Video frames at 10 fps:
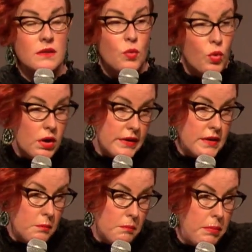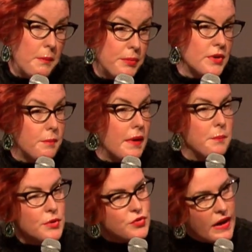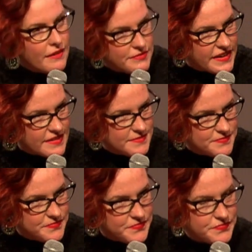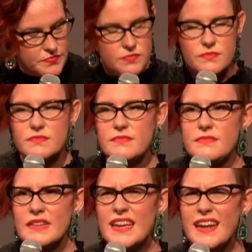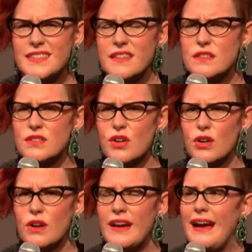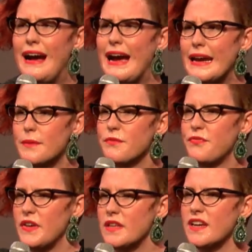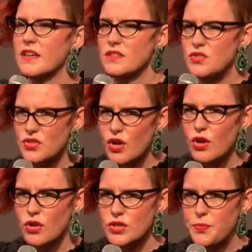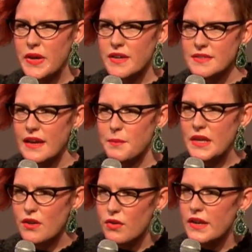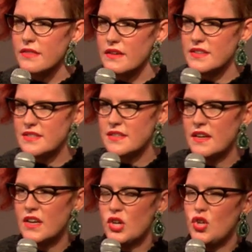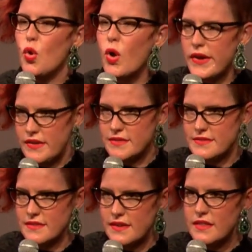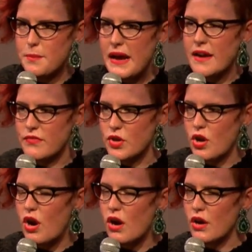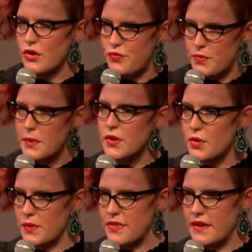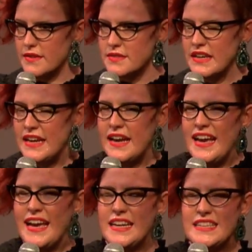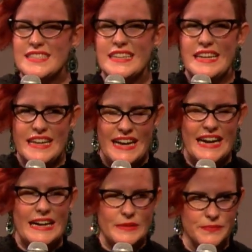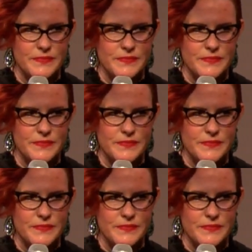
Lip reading: We're in bumper-to-bumper traffic. And I said, sir, I am feeling concerned because I'm hearing this noise in the back of your car. Are you familiar with this? And he said, yeah.